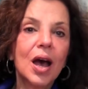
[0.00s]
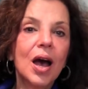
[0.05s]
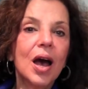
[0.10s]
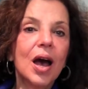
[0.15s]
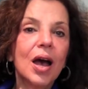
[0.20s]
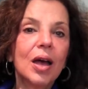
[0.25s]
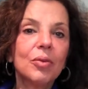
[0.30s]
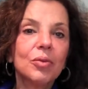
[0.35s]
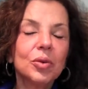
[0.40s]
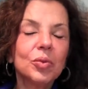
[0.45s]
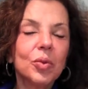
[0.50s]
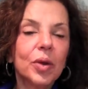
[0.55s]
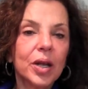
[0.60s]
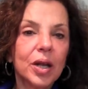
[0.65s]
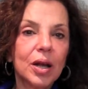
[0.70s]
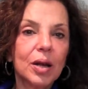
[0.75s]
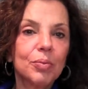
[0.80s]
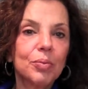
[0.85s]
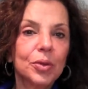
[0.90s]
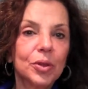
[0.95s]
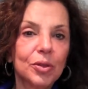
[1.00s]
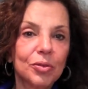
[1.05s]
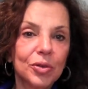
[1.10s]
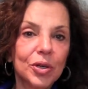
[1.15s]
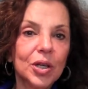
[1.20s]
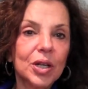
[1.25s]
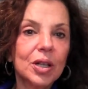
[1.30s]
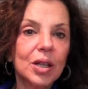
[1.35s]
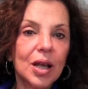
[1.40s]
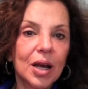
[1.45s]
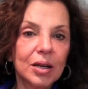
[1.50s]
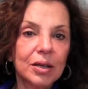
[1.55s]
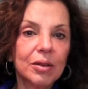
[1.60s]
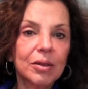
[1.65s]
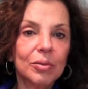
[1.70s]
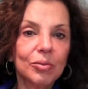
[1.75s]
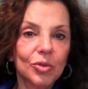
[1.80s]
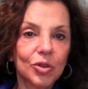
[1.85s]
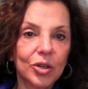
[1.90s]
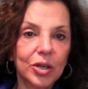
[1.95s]
I would wake up at 3 o'clock in the
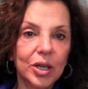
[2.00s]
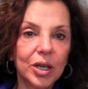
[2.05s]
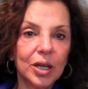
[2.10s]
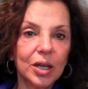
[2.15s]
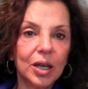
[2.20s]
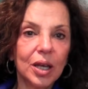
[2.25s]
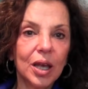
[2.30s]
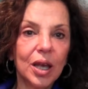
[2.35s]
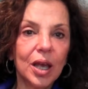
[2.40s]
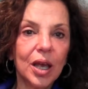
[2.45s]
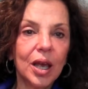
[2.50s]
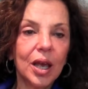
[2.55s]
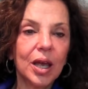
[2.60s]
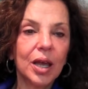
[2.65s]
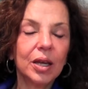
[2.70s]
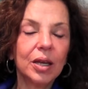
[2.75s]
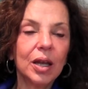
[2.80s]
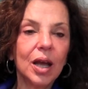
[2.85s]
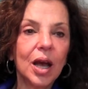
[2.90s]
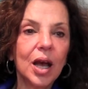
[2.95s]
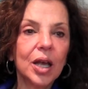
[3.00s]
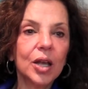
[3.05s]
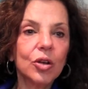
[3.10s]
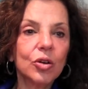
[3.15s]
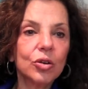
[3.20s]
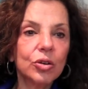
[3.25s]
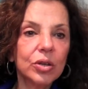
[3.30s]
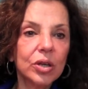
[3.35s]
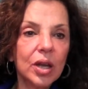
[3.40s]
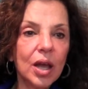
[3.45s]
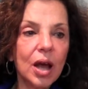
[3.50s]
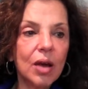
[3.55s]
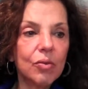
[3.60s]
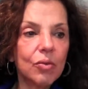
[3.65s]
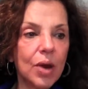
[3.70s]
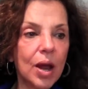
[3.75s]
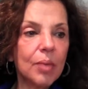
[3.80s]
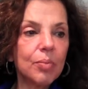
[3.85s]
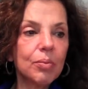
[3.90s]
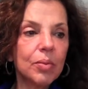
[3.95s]
morning, and I could not
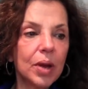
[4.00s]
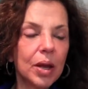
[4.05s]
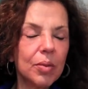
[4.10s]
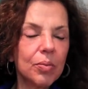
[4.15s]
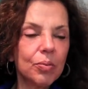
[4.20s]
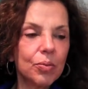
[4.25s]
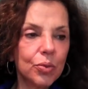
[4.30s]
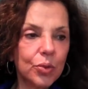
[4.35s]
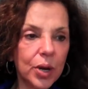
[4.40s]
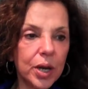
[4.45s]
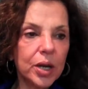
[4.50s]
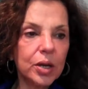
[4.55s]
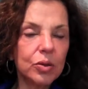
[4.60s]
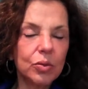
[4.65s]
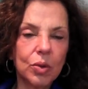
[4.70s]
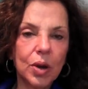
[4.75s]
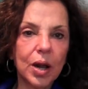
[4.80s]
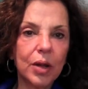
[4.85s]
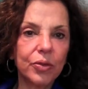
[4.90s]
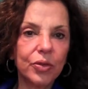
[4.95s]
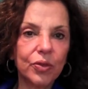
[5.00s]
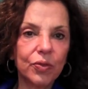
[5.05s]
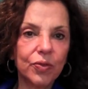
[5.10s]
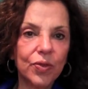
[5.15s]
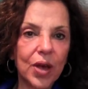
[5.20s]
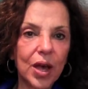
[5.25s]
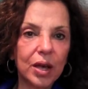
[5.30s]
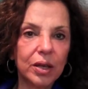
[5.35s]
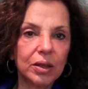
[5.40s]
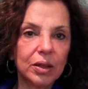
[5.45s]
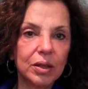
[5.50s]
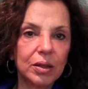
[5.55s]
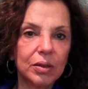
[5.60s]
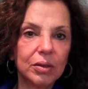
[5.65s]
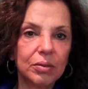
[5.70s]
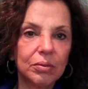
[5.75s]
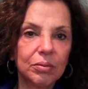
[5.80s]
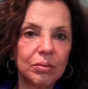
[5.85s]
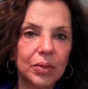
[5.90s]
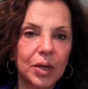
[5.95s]
wrap my brain around the fact
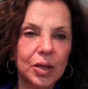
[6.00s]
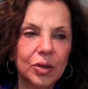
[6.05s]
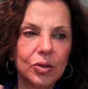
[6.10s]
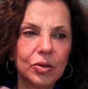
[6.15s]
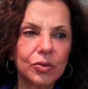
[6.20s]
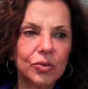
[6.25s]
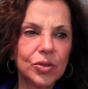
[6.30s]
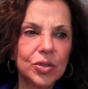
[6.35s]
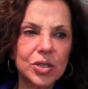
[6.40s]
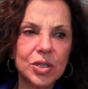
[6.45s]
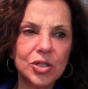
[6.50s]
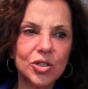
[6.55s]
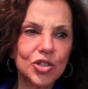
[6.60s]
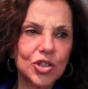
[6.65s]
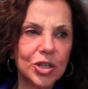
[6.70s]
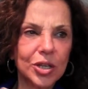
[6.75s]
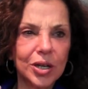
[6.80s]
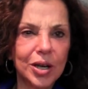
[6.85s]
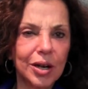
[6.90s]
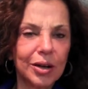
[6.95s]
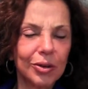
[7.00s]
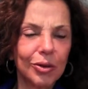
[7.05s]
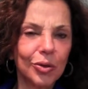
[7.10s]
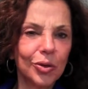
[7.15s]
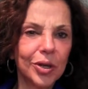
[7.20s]
that my University of Chicago